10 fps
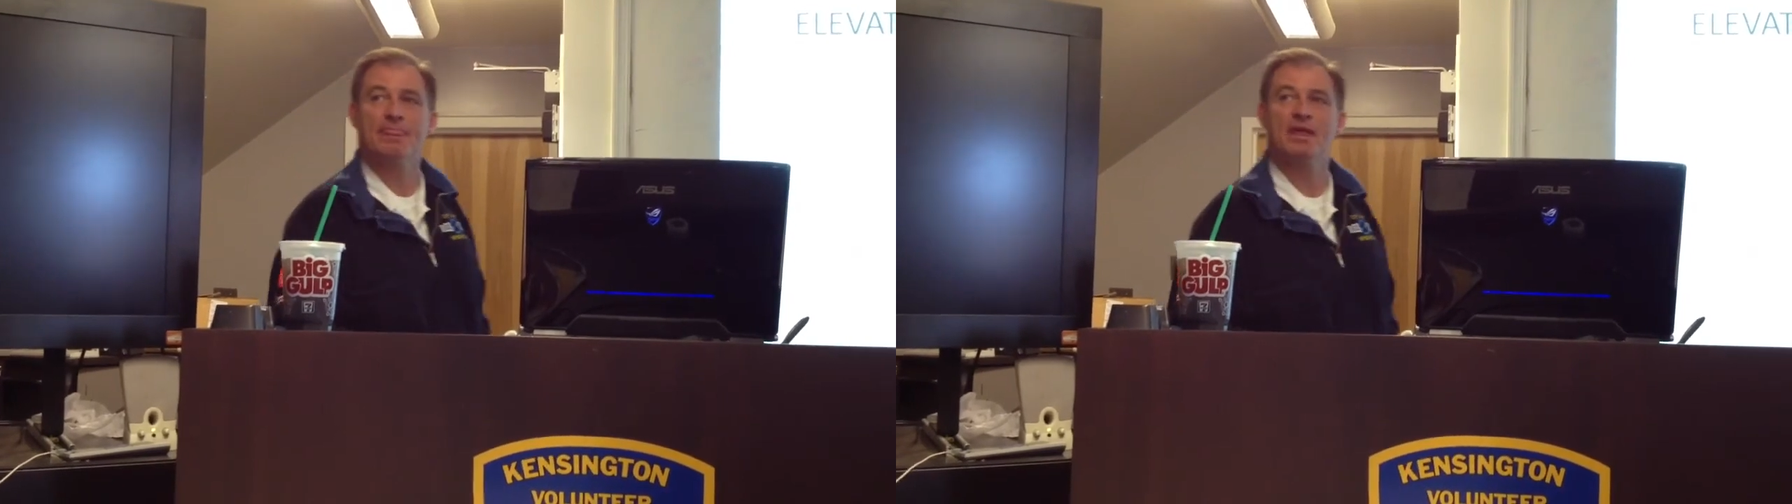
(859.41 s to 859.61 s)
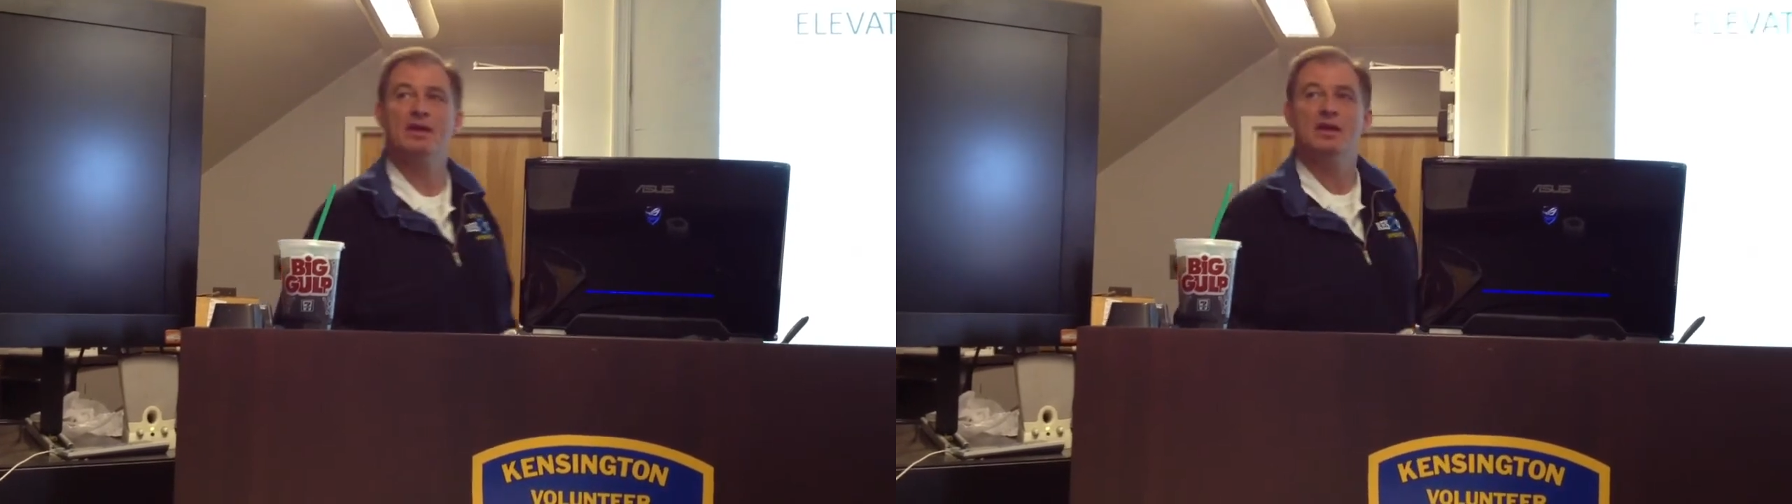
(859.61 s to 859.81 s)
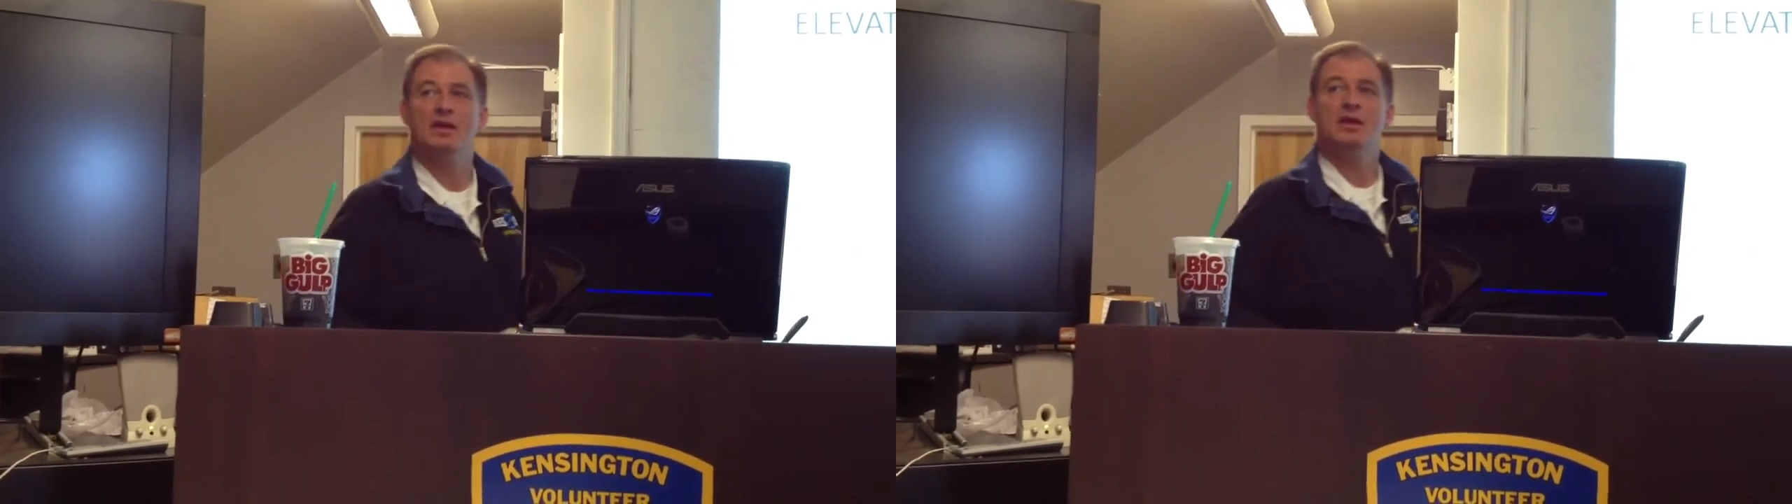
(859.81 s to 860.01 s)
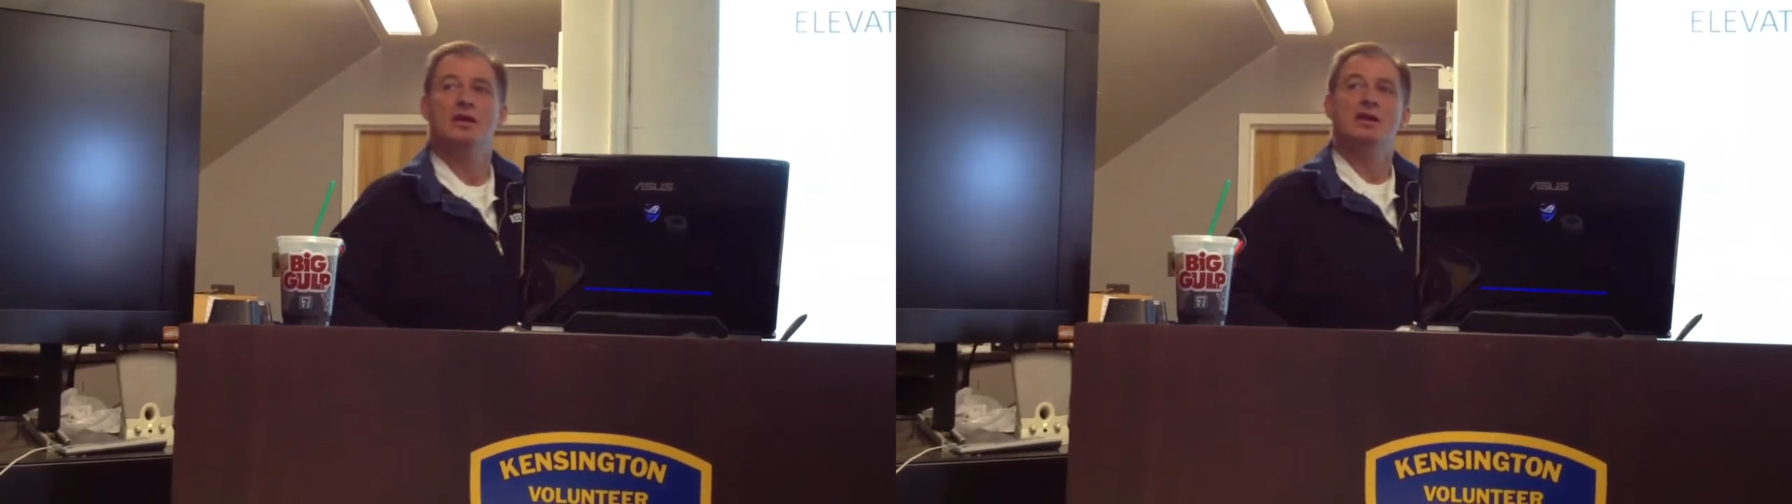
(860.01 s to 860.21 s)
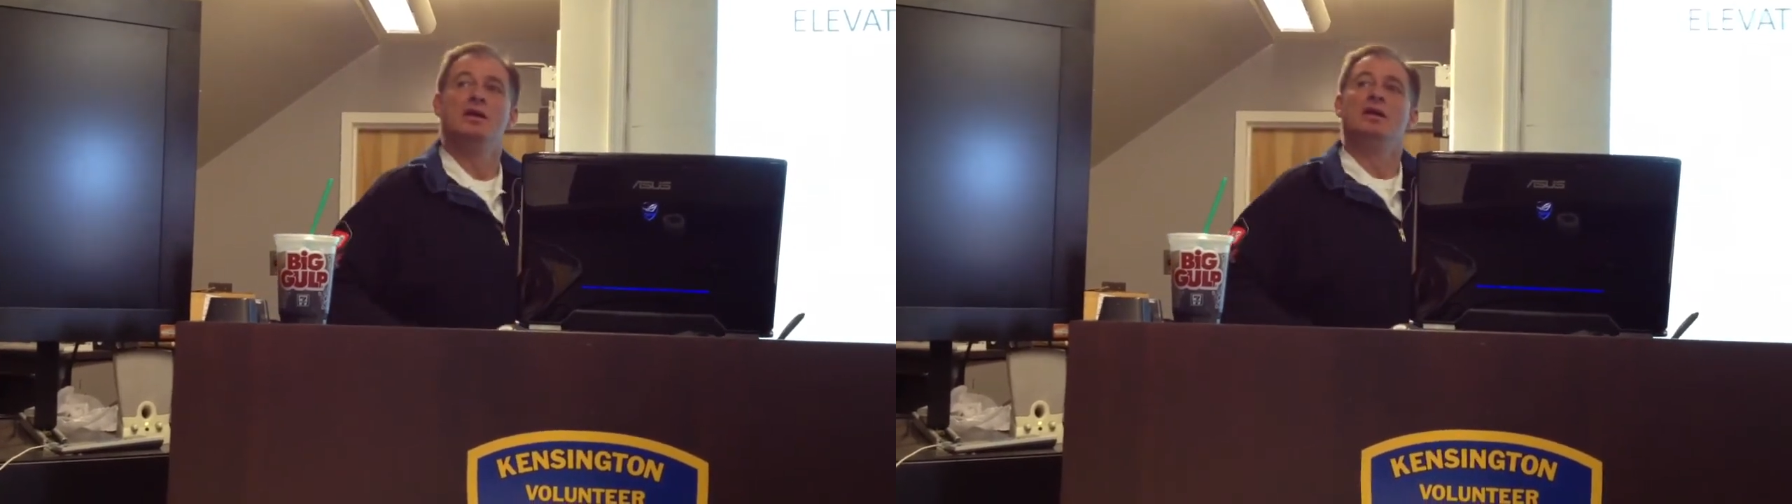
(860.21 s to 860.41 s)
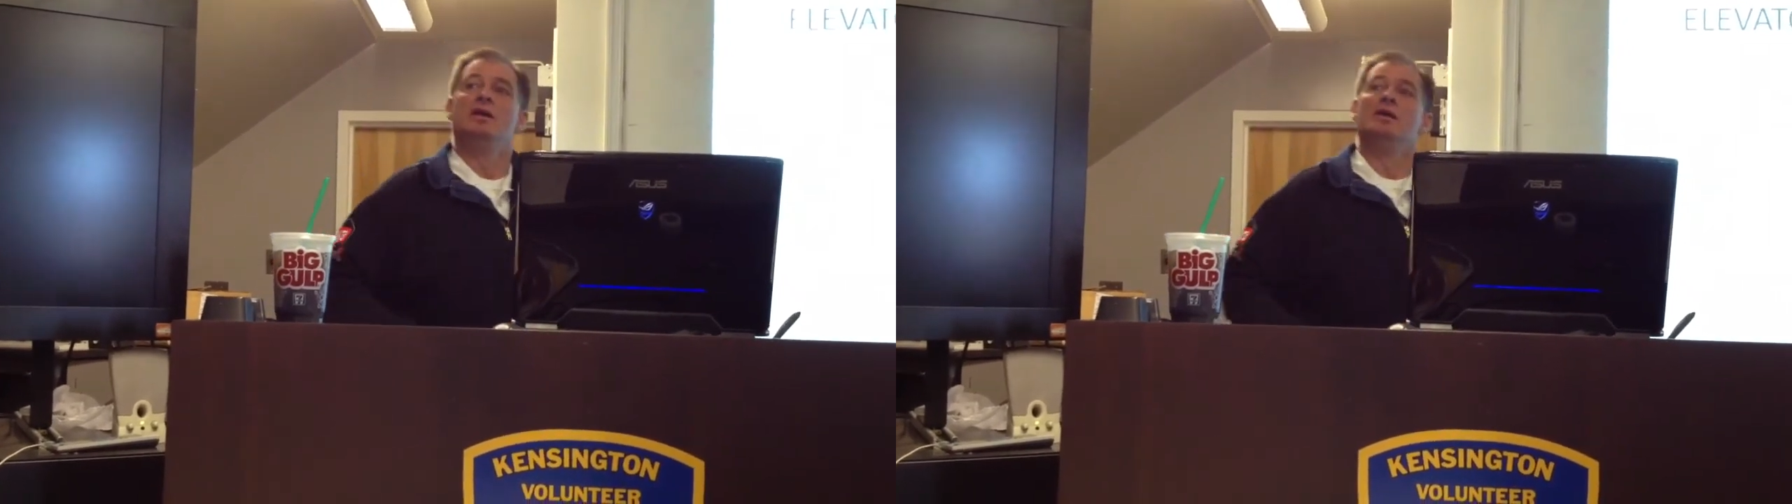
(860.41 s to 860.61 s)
of putting all that stuff in the